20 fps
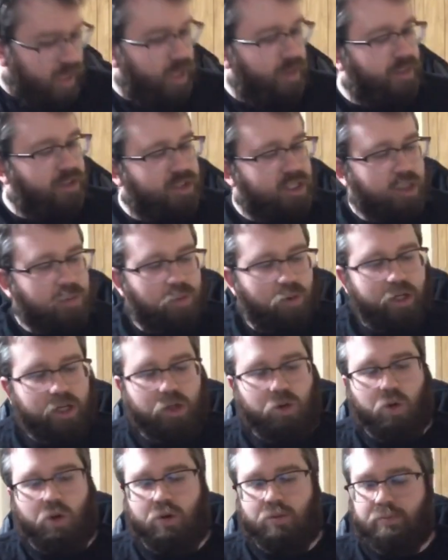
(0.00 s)
This is pretty
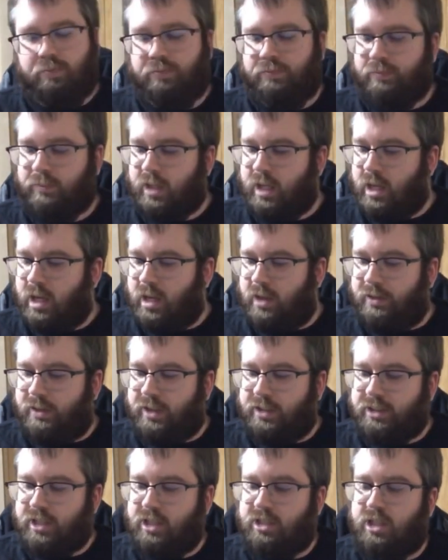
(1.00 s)
cool.
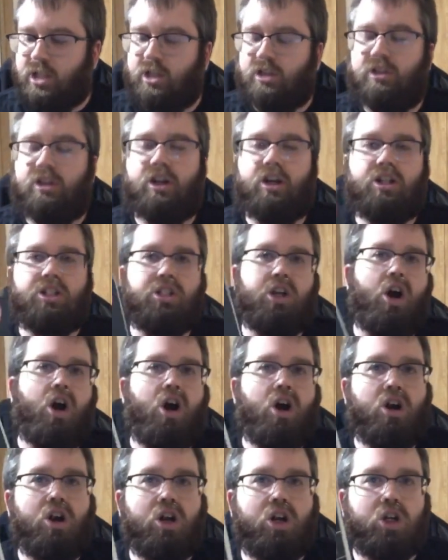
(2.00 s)
This is the
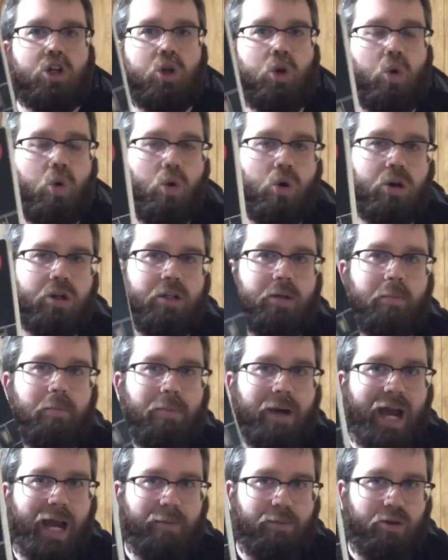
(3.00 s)
Guitar Chord
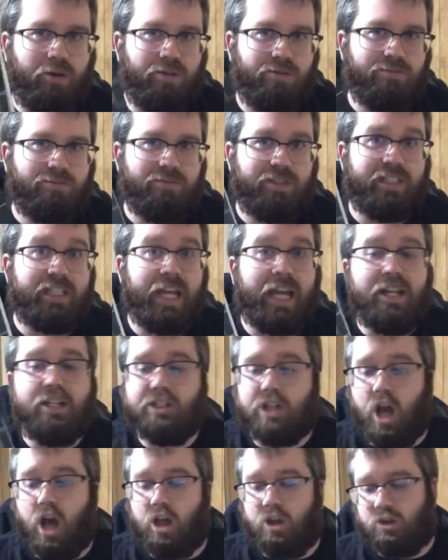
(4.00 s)
Bible.
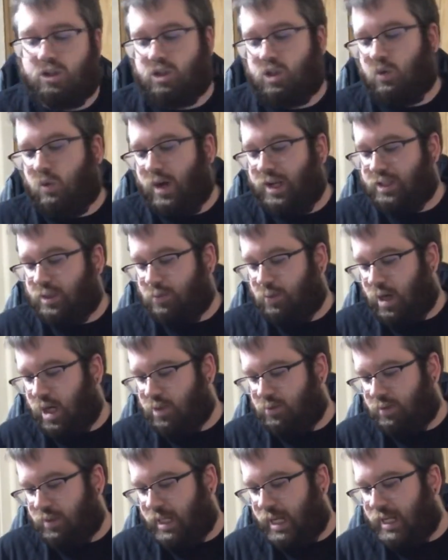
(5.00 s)
$10. Quite
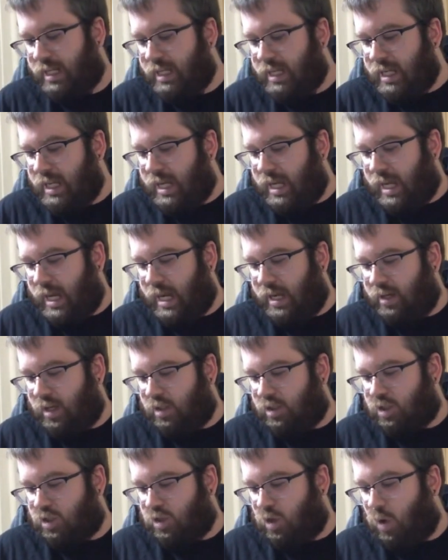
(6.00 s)
surprised with that. And
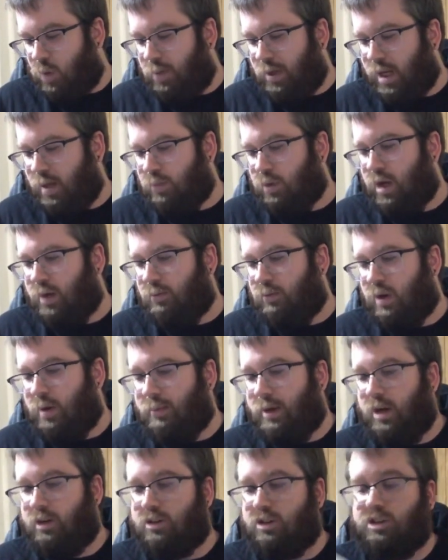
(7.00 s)
uh, just opening up
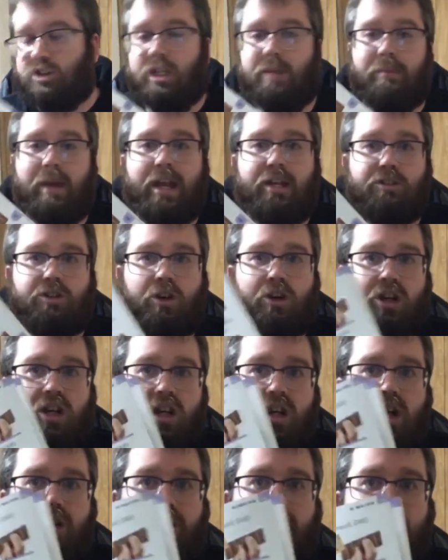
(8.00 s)
random here to G major,
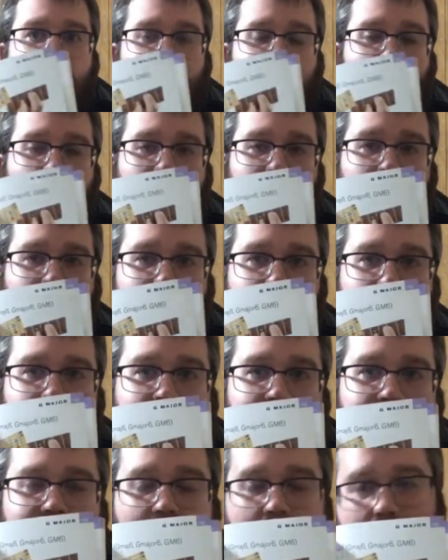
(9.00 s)
they show you
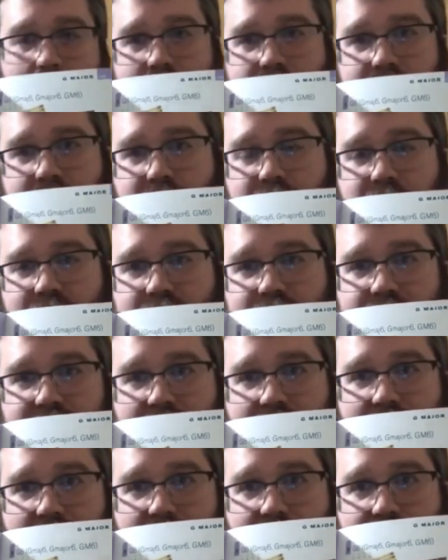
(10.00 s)
the finger positions
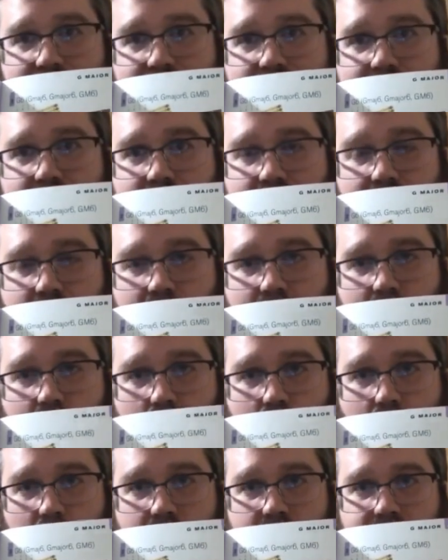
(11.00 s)
of your
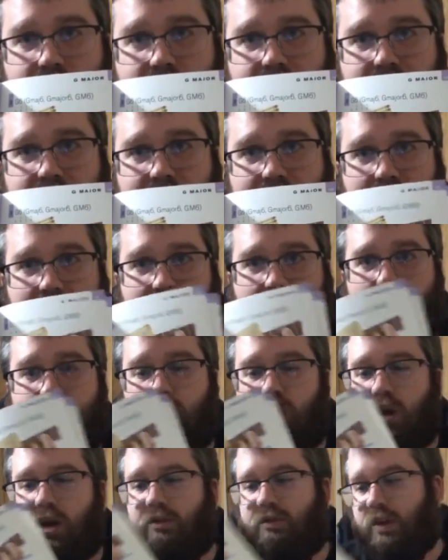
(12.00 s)
chords
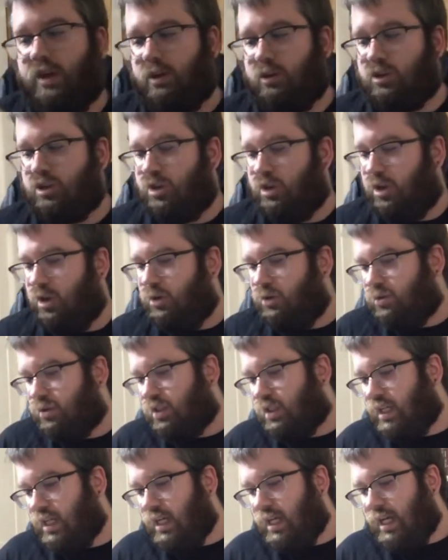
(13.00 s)
and what fingers to
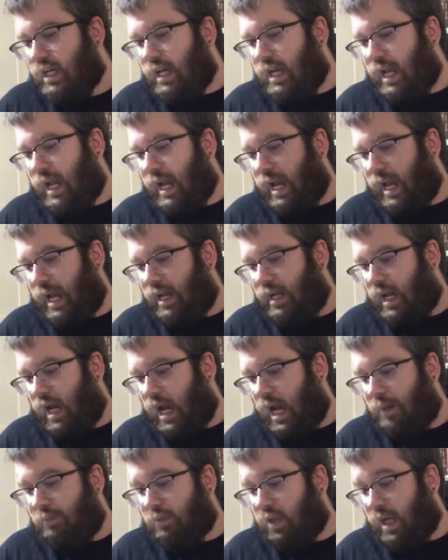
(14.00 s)
use. And
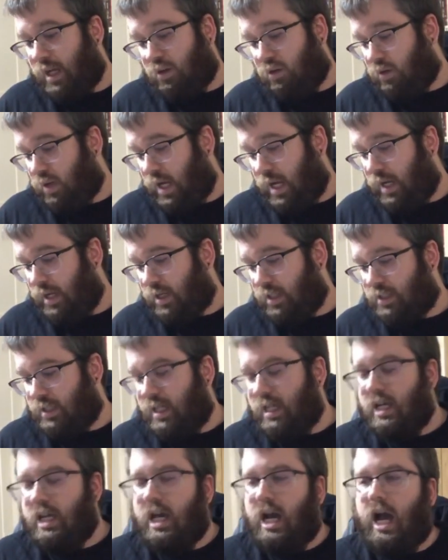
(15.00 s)
I'm like, okay, because
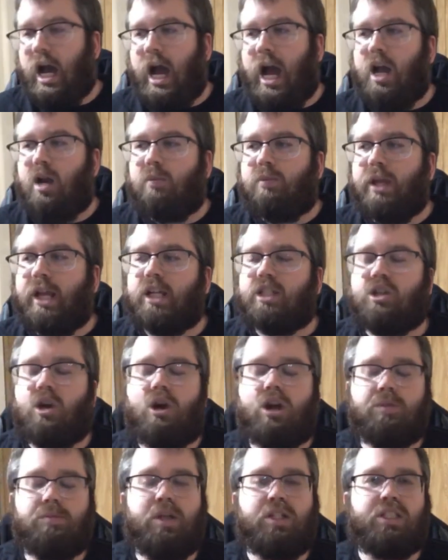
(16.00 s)
see, I don't play
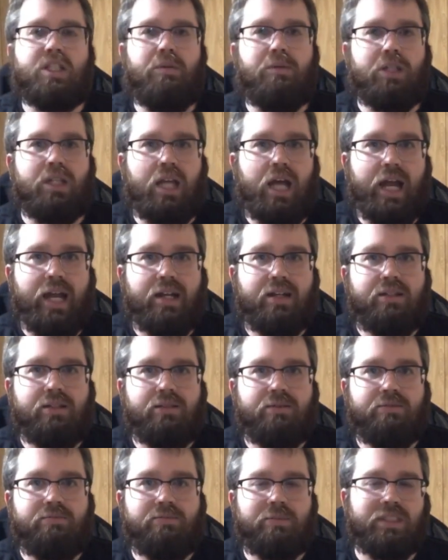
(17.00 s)
guitar as much as I would like
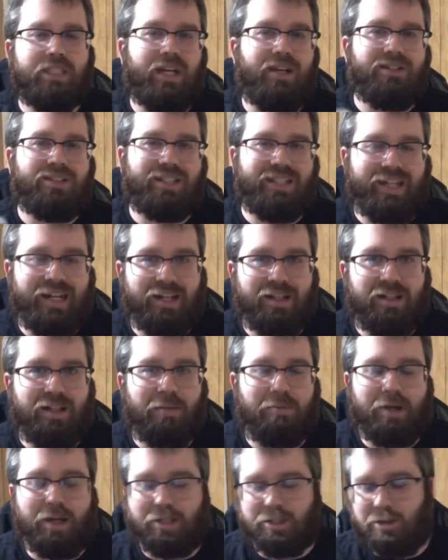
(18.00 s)
because I obviously need to
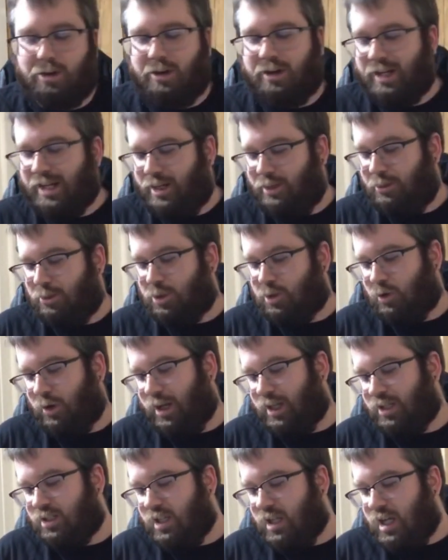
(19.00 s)
clean my guitar and get new
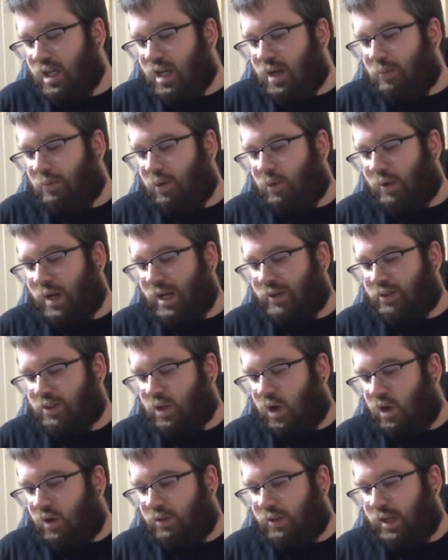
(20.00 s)
strings. But when I
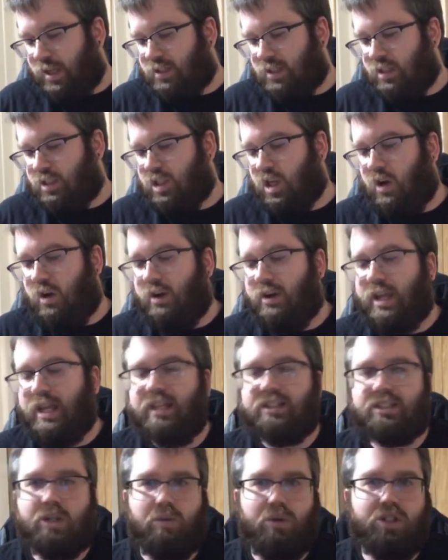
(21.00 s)
saw this and saw how
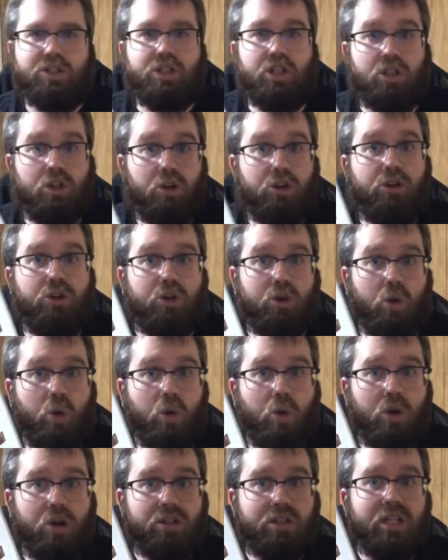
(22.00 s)
easy it was to learn new
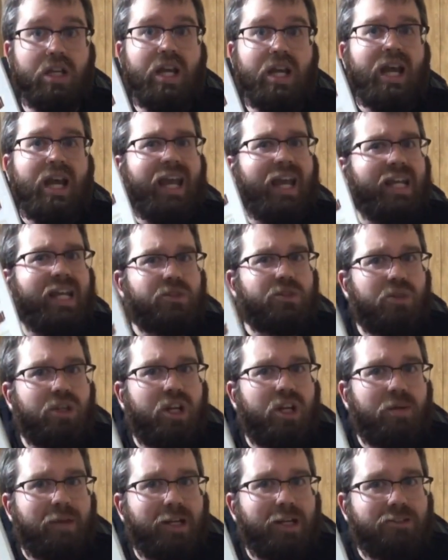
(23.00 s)
chords, it's
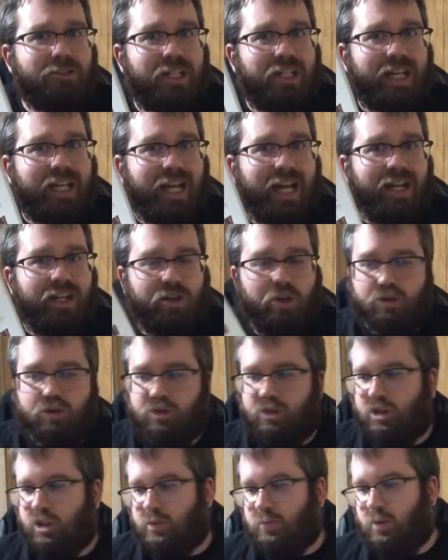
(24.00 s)
really going to be interesting to kind of go
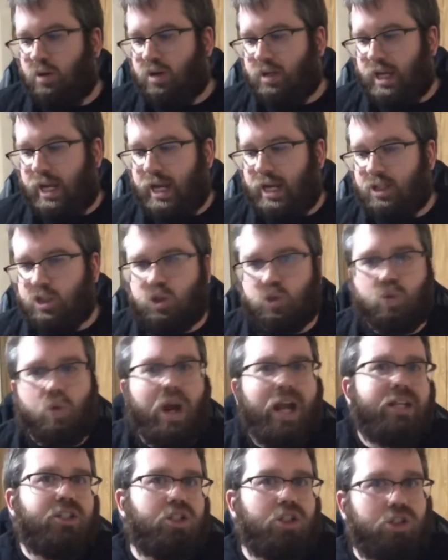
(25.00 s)
through this book and
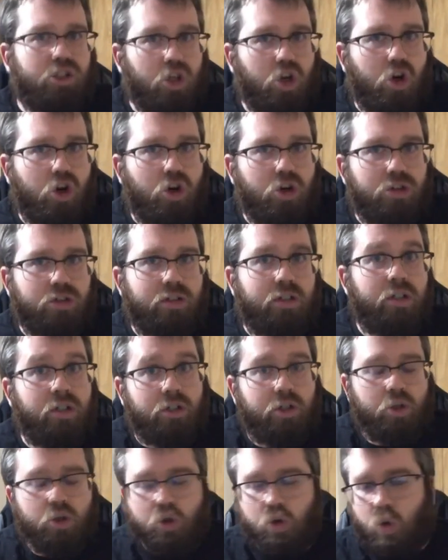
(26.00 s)
trying to learn
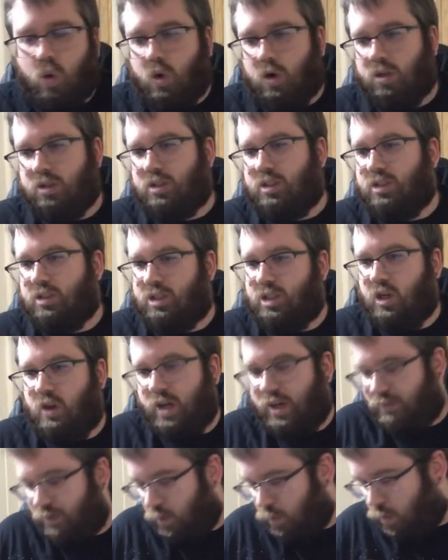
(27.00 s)
new chords. So I
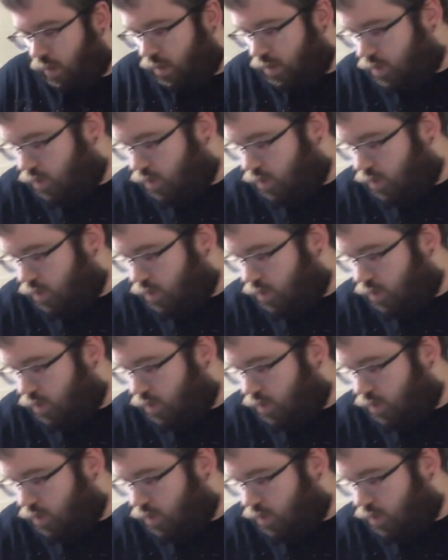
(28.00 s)
definitely wanted